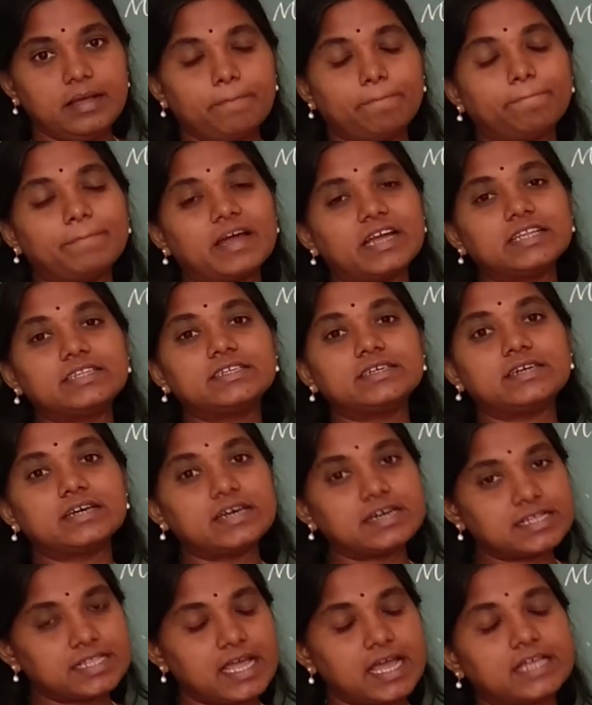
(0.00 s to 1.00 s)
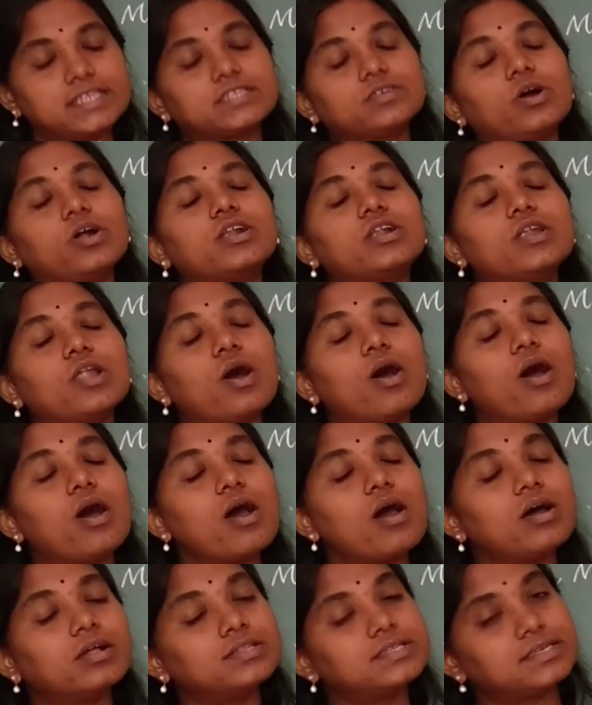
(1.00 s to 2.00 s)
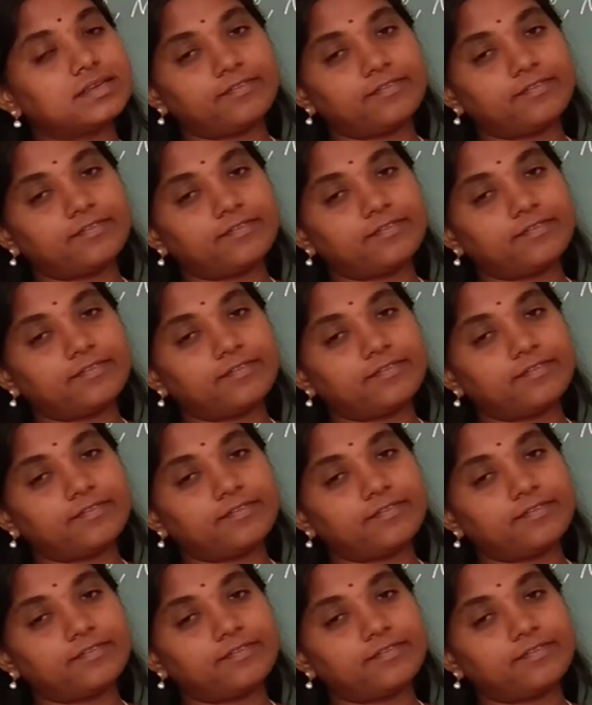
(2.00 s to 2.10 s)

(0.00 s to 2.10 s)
But earth has got lots